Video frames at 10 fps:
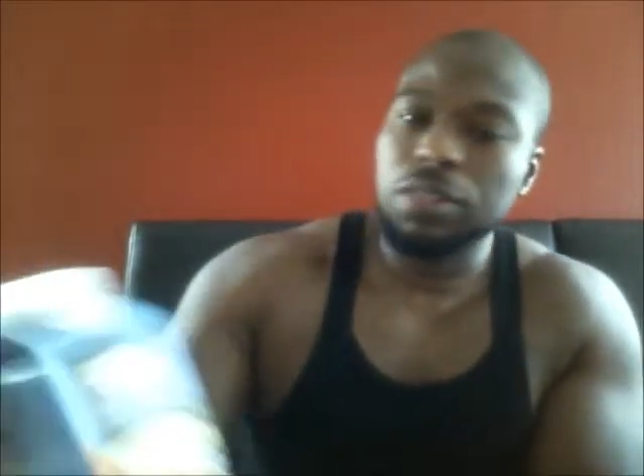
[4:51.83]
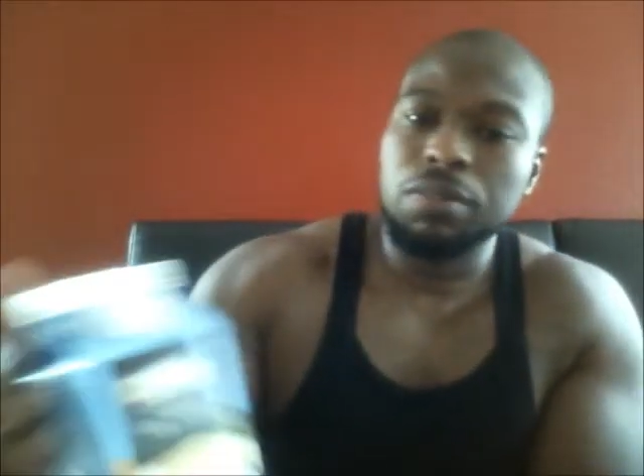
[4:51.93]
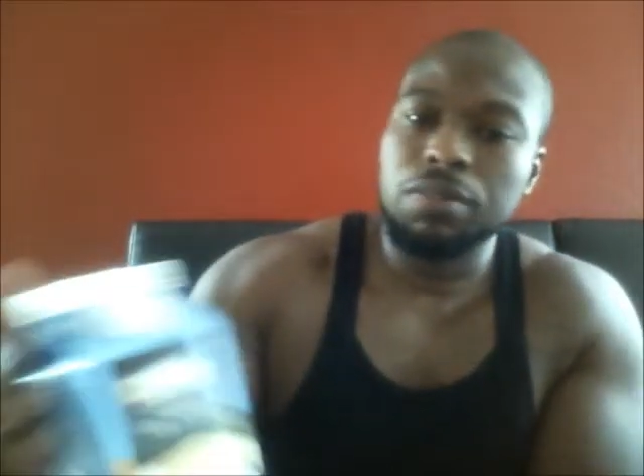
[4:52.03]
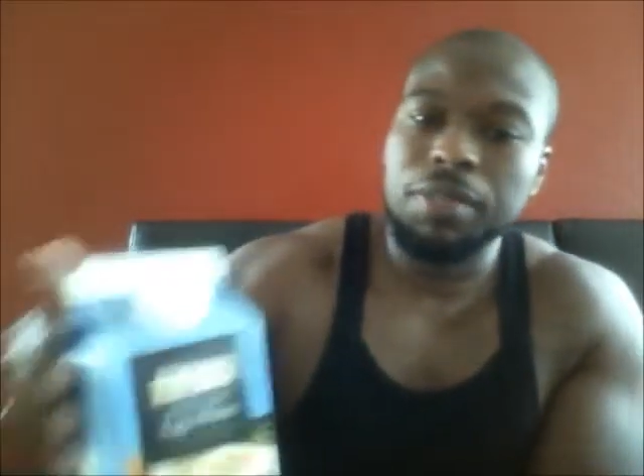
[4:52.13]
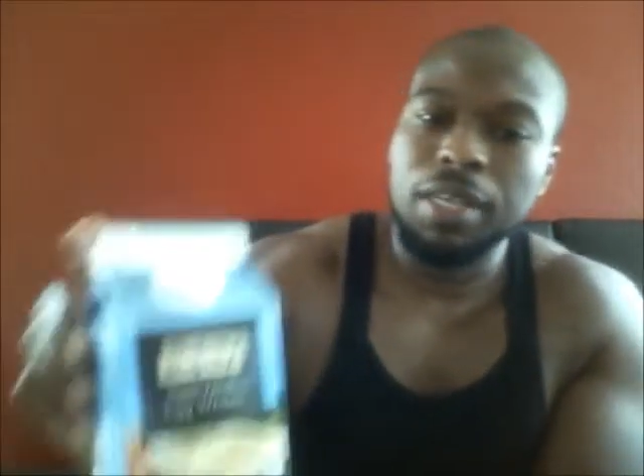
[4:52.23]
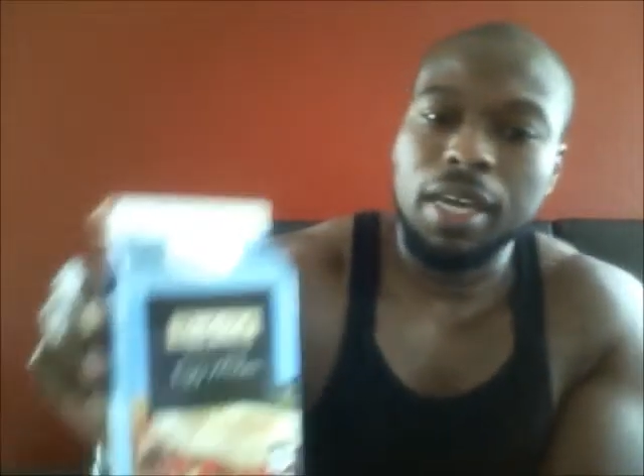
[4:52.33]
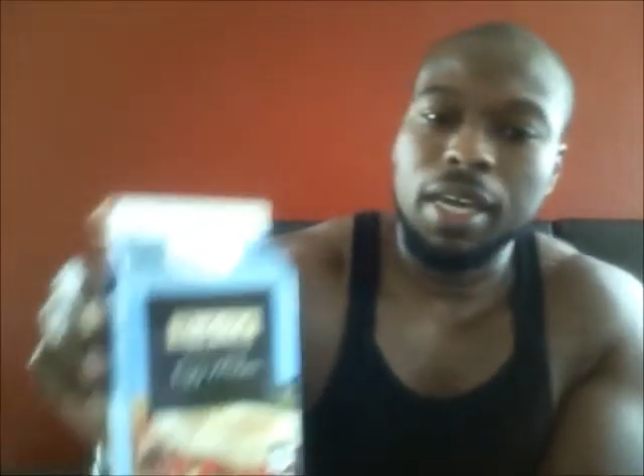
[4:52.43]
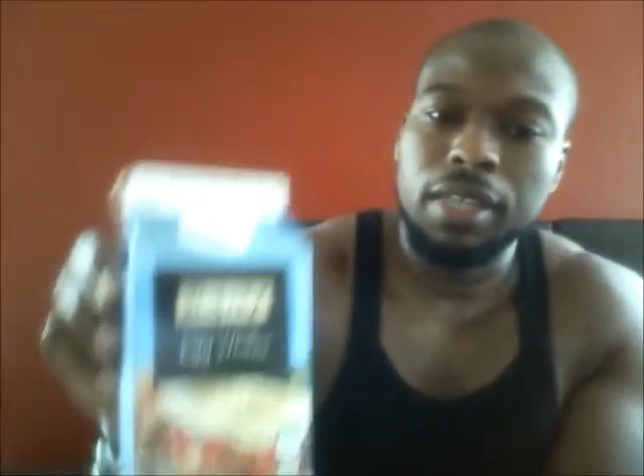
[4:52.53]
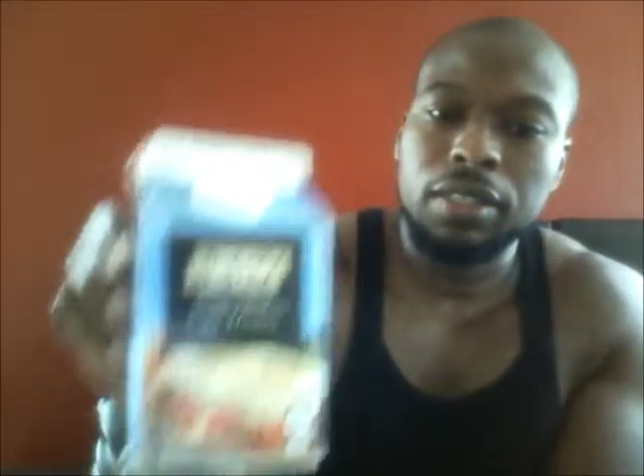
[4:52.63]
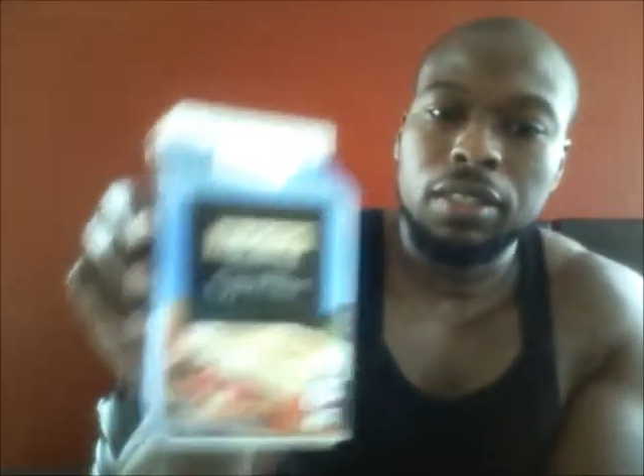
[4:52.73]
too many
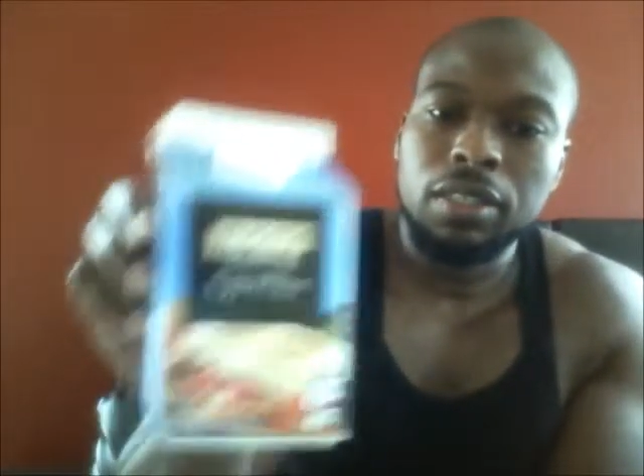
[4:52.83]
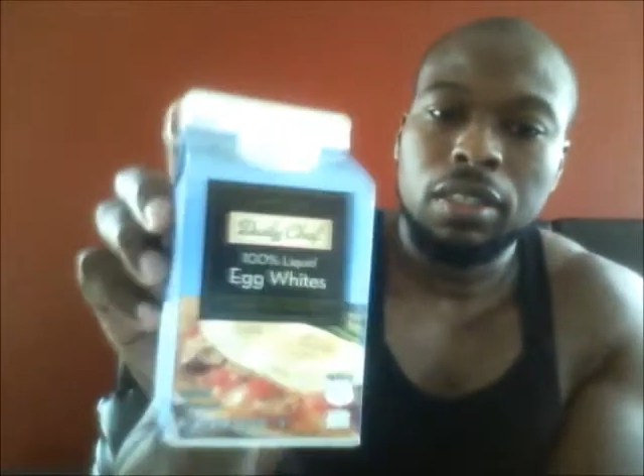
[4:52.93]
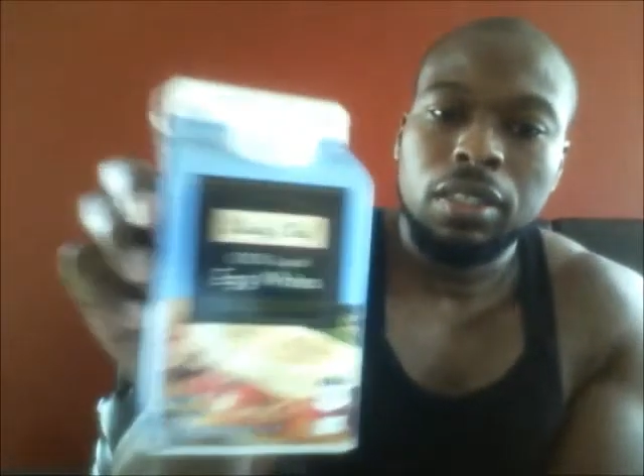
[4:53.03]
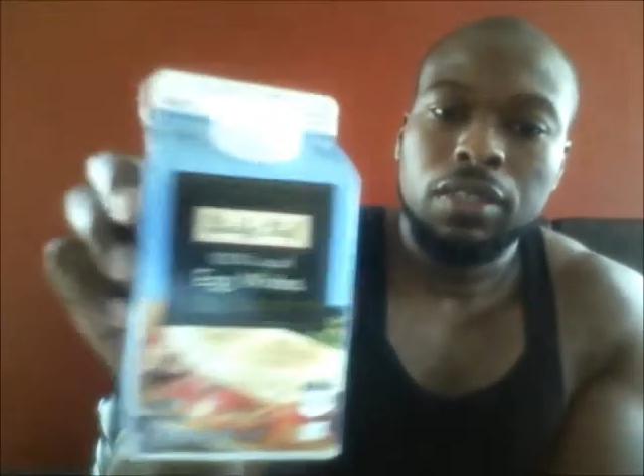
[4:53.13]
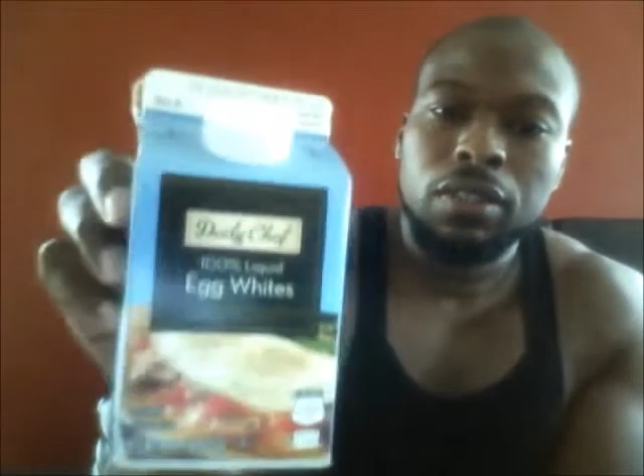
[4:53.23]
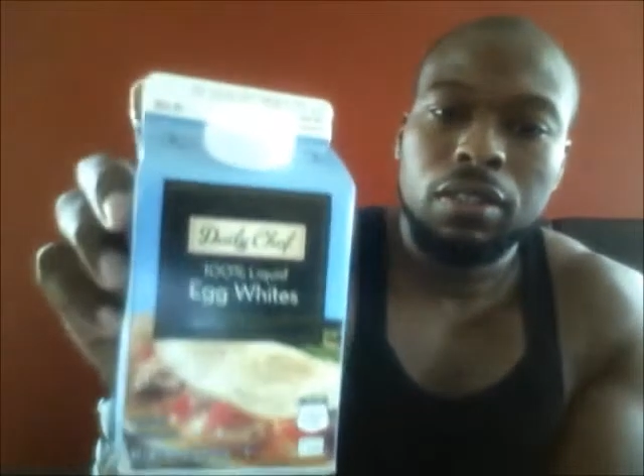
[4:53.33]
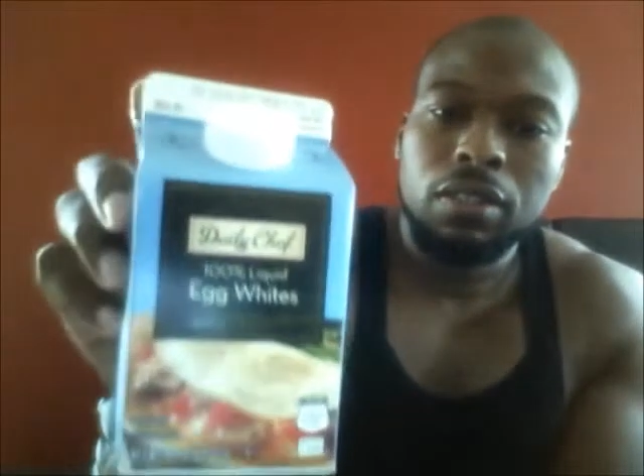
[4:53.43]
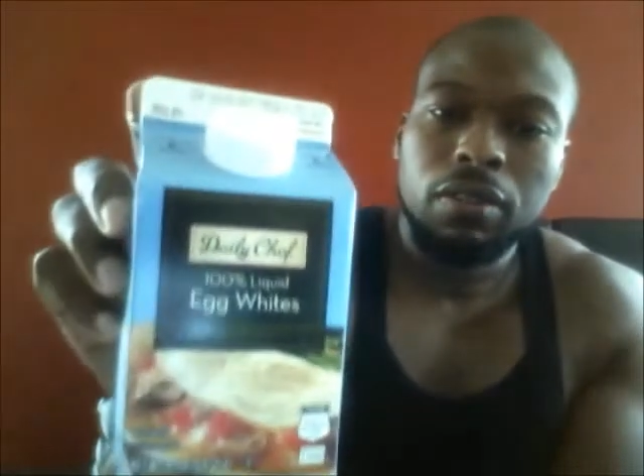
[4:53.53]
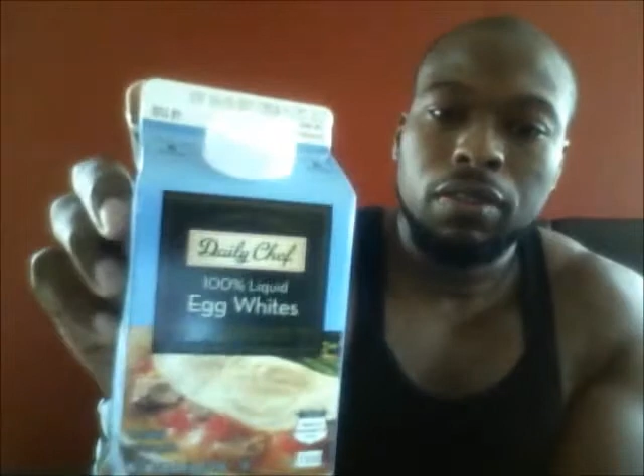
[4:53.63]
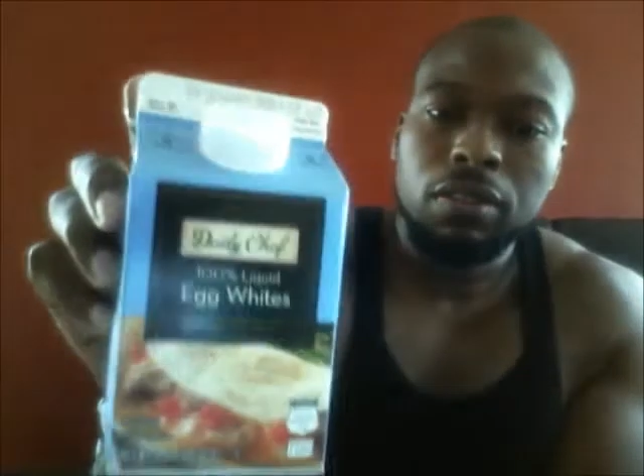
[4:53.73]
eggs, so